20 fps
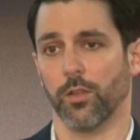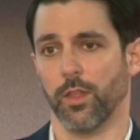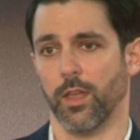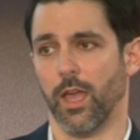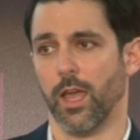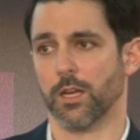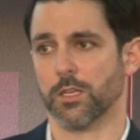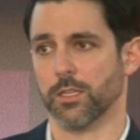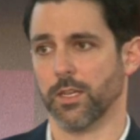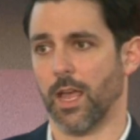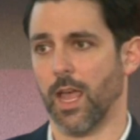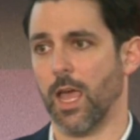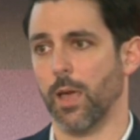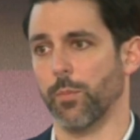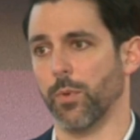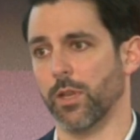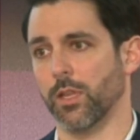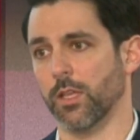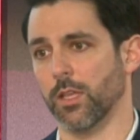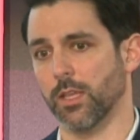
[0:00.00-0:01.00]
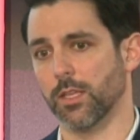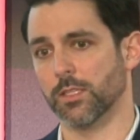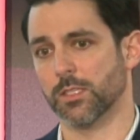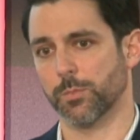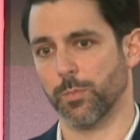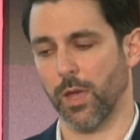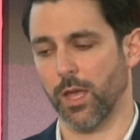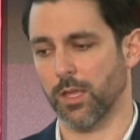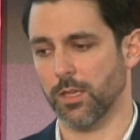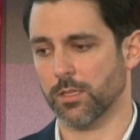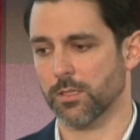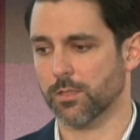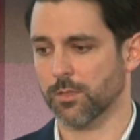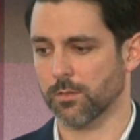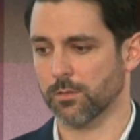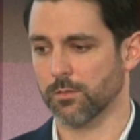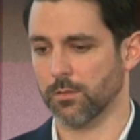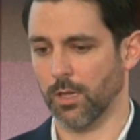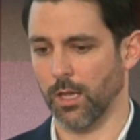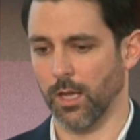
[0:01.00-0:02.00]
are they actually happening in
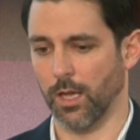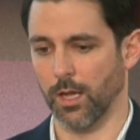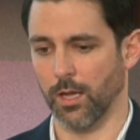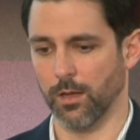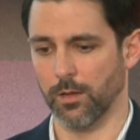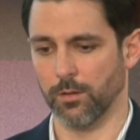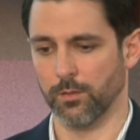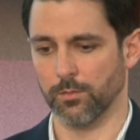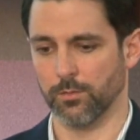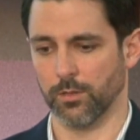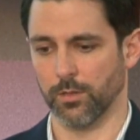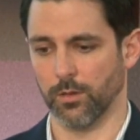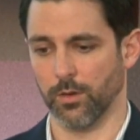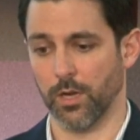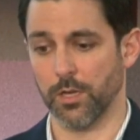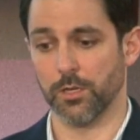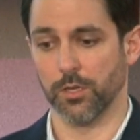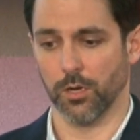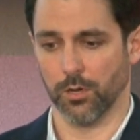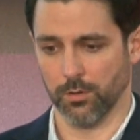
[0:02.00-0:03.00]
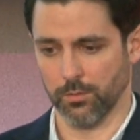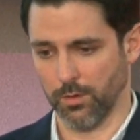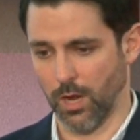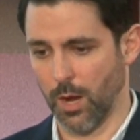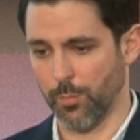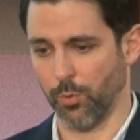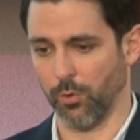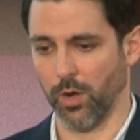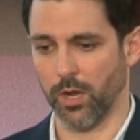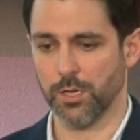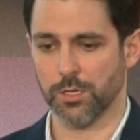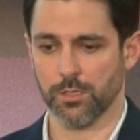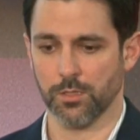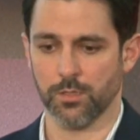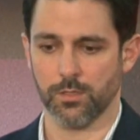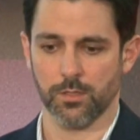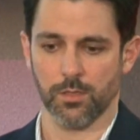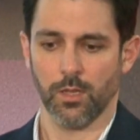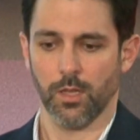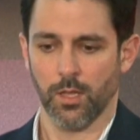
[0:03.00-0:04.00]
space or in your
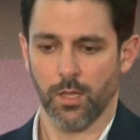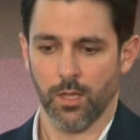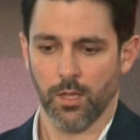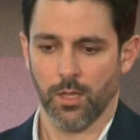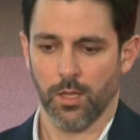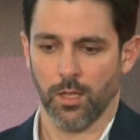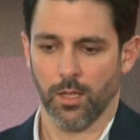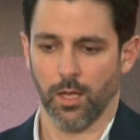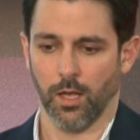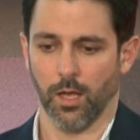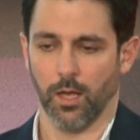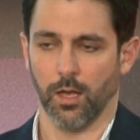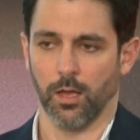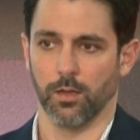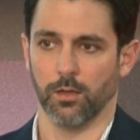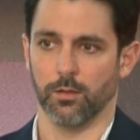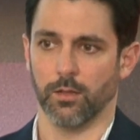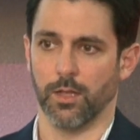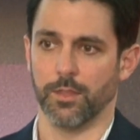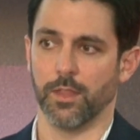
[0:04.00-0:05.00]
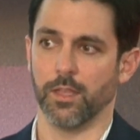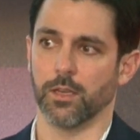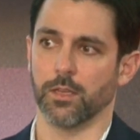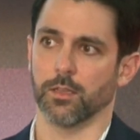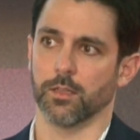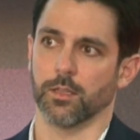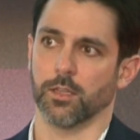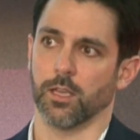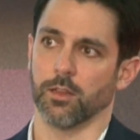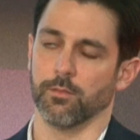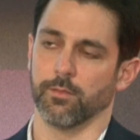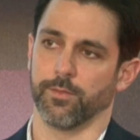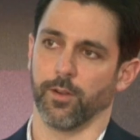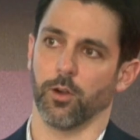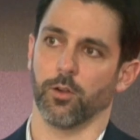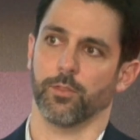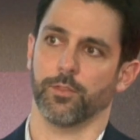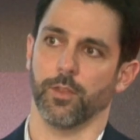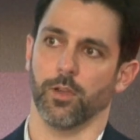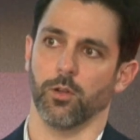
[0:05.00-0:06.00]
operations, and then
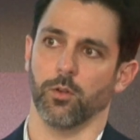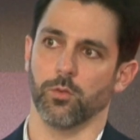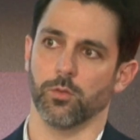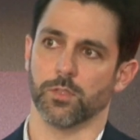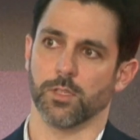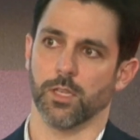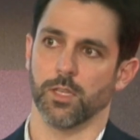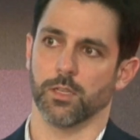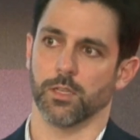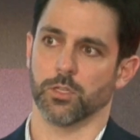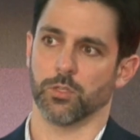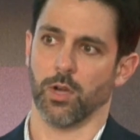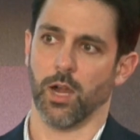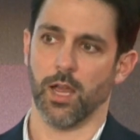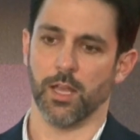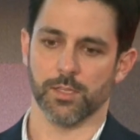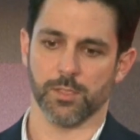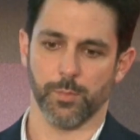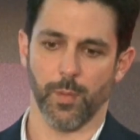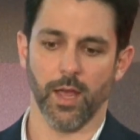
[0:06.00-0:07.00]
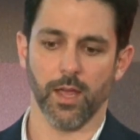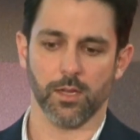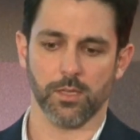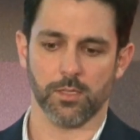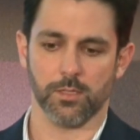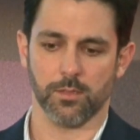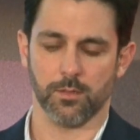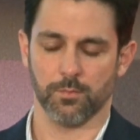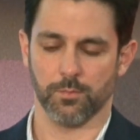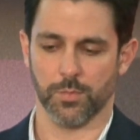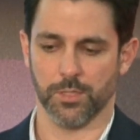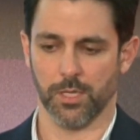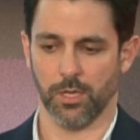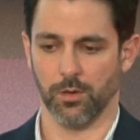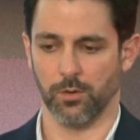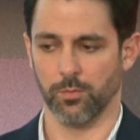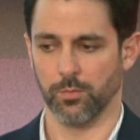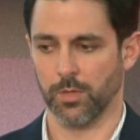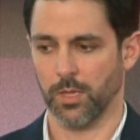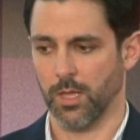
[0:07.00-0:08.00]
convert those into trial specs.
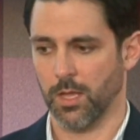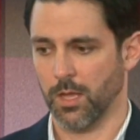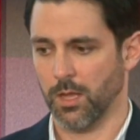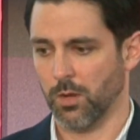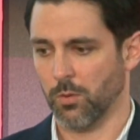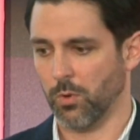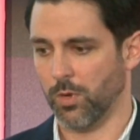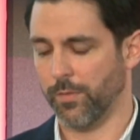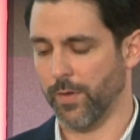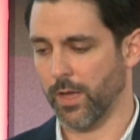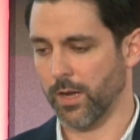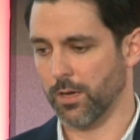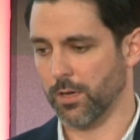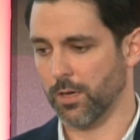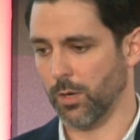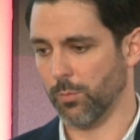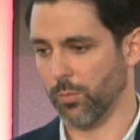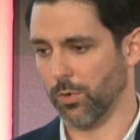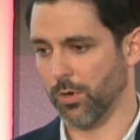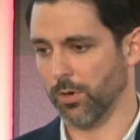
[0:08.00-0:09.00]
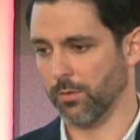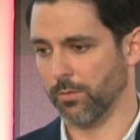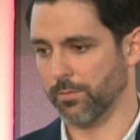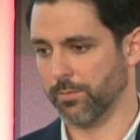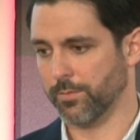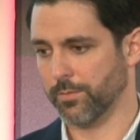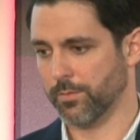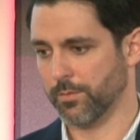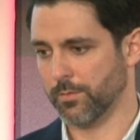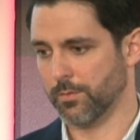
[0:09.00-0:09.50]
So we've had a number of